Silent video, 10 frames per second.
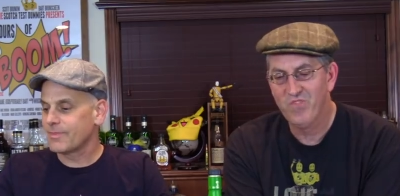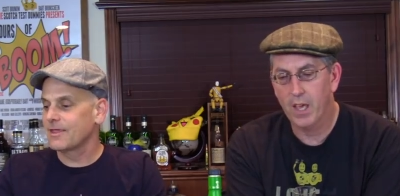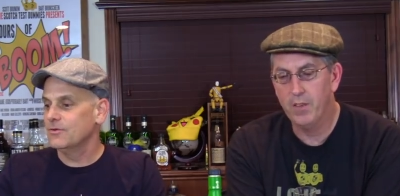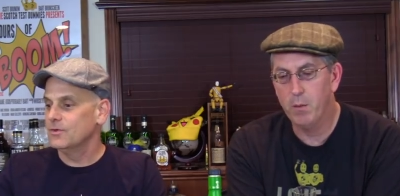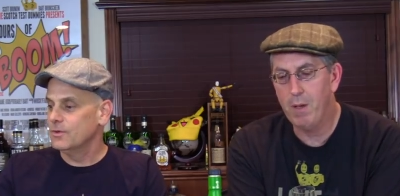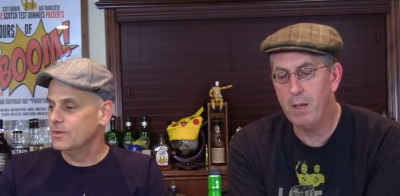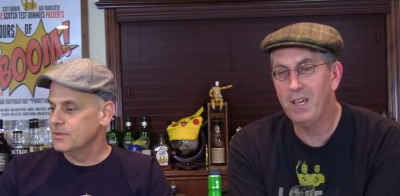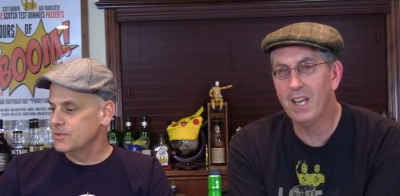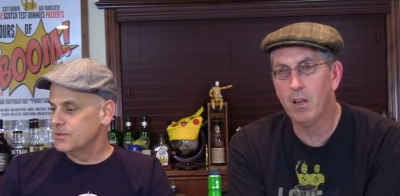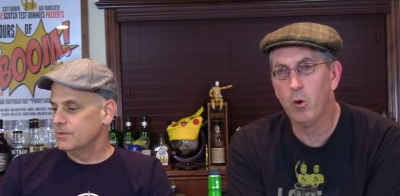Speaker 1: And then
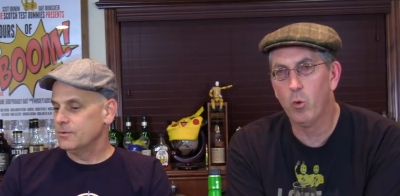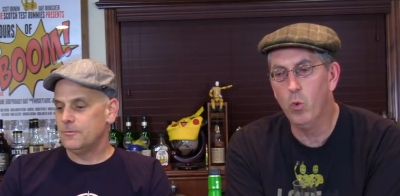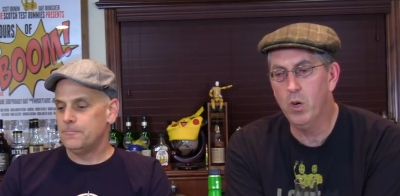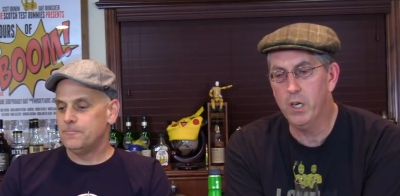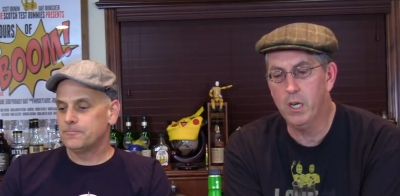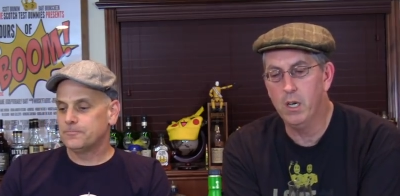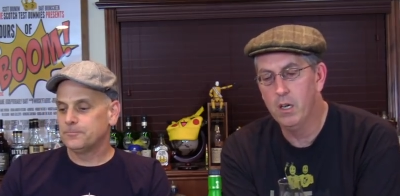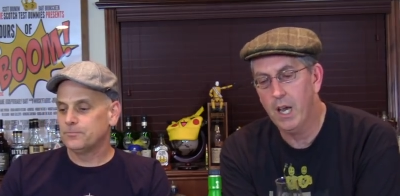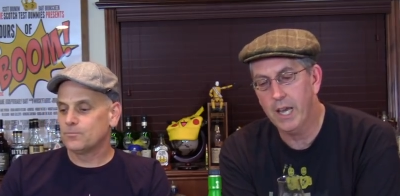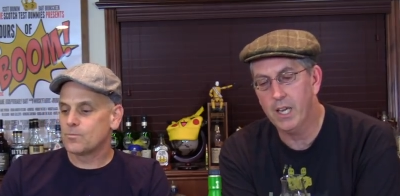maybe you get a little wood.
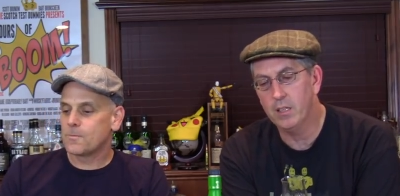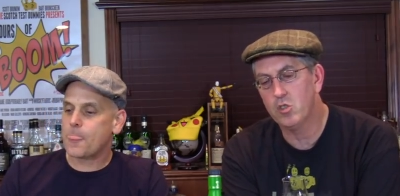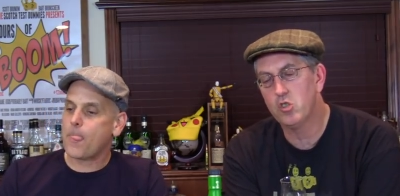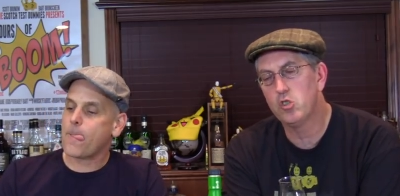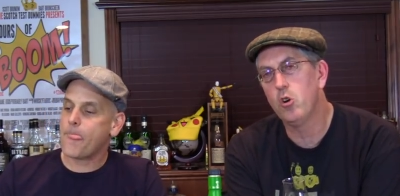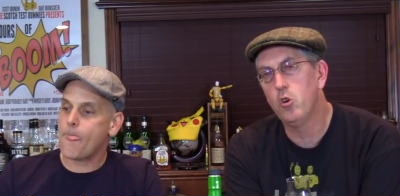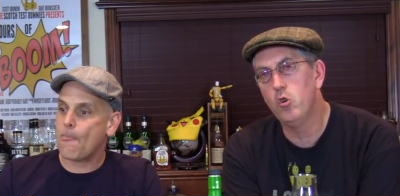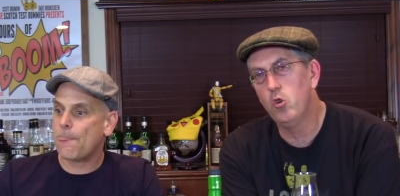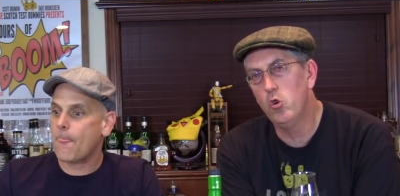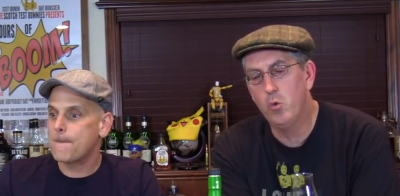I get
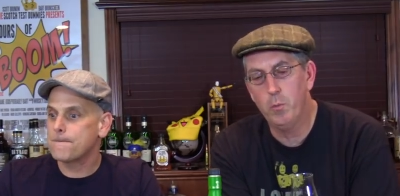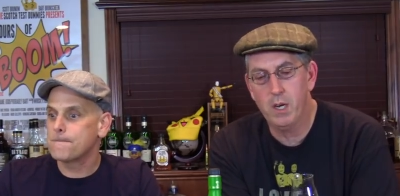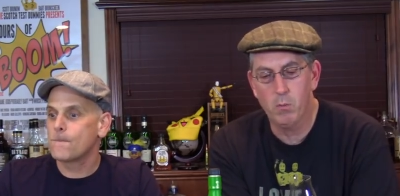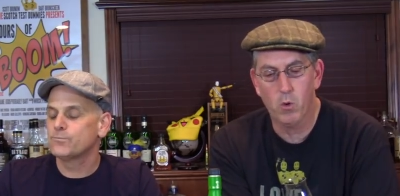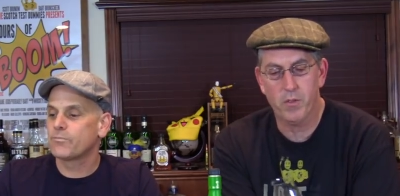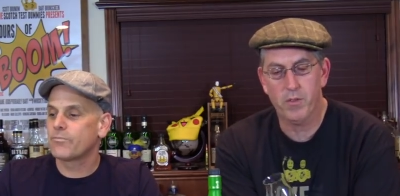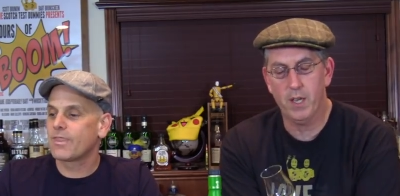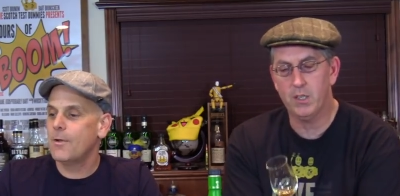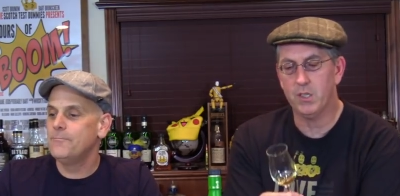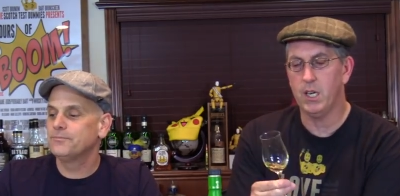so many more
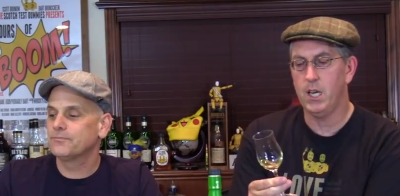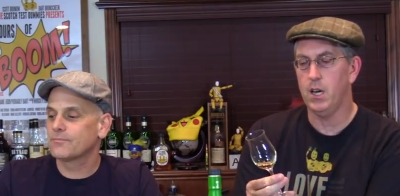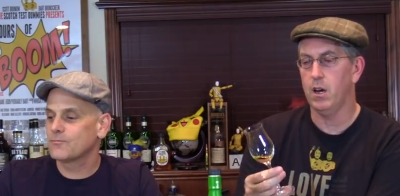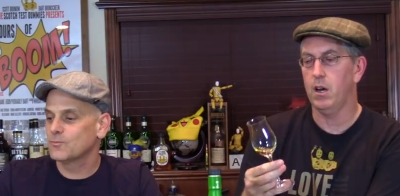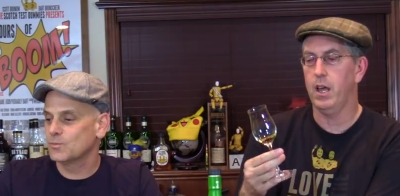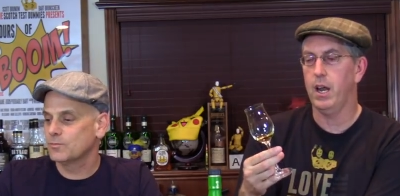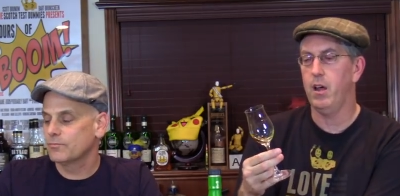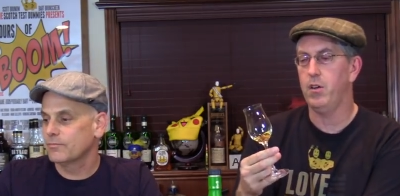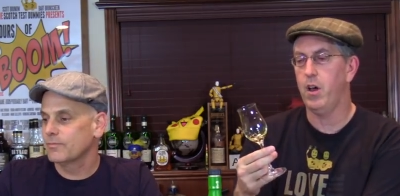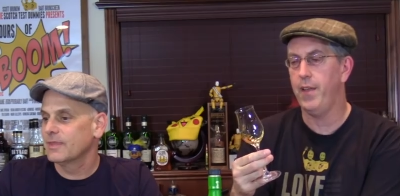things in here, and I
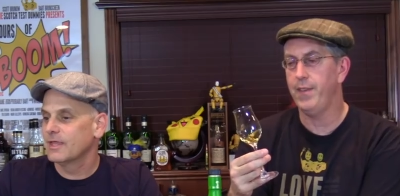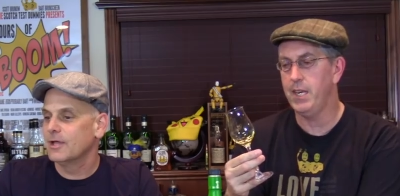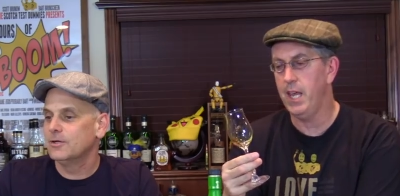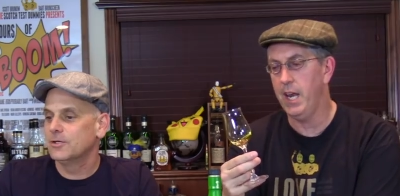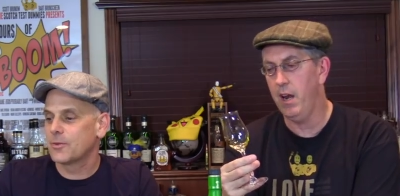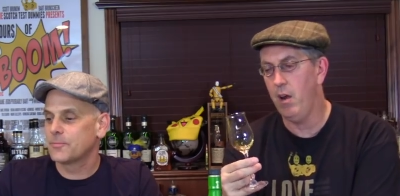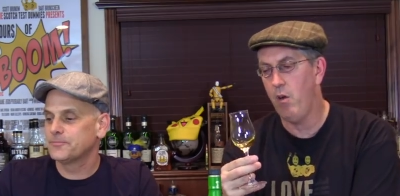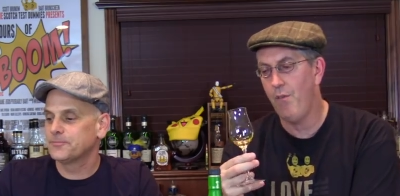don't know how they did it.